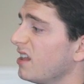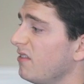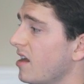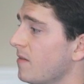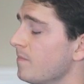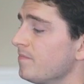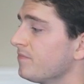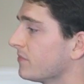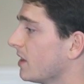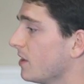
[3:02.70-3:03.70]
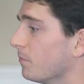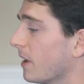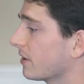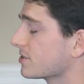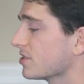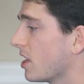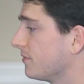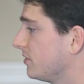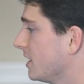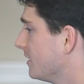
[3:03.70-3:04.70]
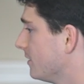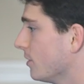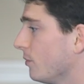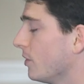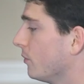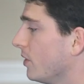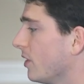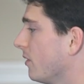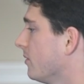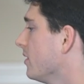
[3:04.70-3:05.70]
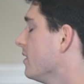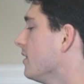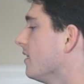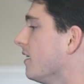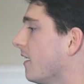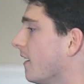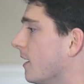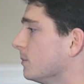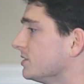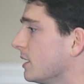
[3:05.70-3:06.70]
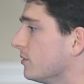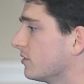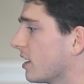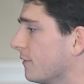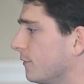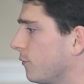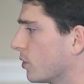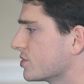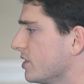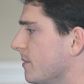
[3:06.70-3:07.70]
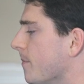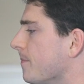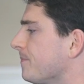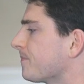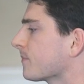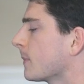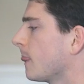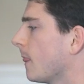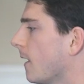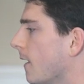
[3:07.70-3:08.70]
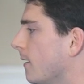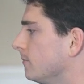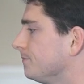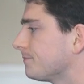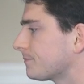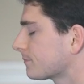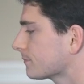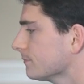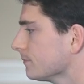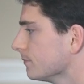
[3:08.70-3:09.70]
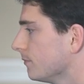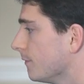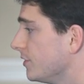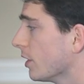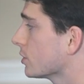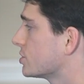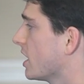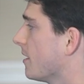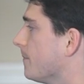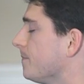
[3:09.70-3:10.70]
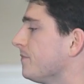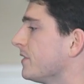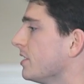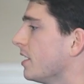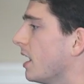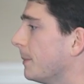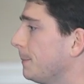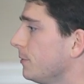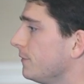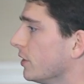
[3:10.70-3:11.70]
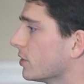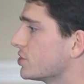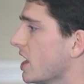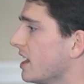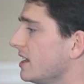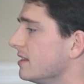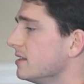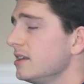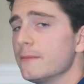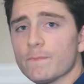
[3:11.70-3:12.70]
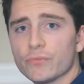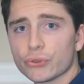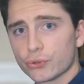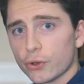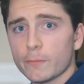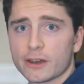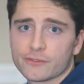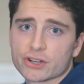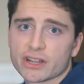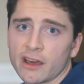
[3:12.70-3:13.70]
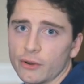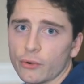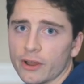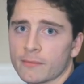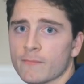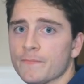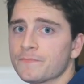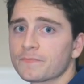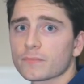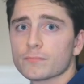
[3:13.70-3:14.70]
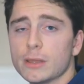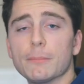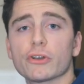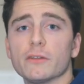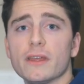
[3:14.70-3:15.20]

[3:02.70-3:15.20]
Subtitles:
and then Microsoft said no. So that was kind of unfortunate. VRChat. I'm gonna put VRChat in the good metaverse category. People can